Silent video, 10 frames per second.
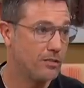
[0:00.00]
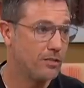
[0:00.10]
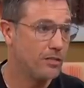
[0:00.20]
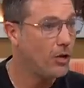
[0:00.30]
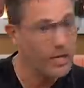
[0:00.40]

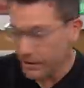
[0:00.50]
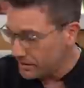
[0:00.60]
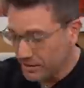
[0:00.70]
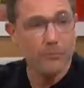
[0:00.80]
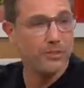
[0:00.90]
Okay, the
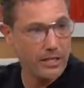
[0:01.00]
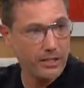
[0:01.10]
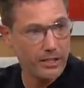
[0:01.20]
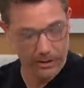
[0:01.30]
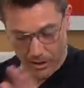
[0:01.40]
same
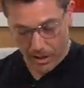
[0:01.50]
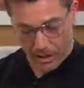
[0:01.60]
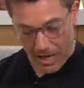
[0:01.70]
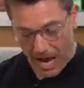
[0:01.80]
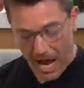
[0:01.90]
technique.
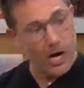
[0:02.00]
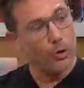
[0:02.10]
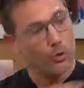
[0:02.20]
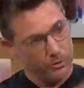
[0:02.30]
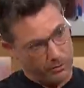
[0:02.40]

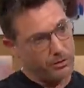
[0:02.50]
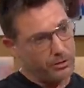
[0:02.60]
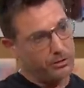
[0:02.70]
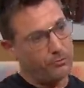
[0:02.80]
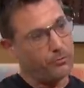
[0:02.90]

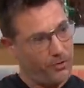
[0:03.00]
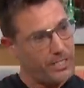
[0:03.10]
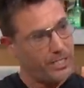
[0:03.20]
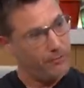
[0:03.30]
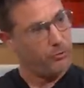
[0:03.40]
Very
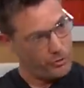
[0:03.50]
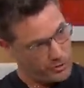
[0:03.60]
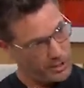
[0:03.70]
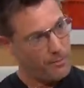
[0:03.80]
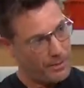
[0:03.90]
clever what you
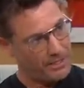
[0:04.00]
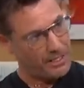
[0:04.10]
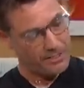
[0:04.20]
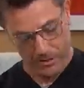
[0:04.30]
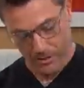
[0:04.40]
said about the
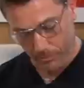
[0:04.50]
lasagna,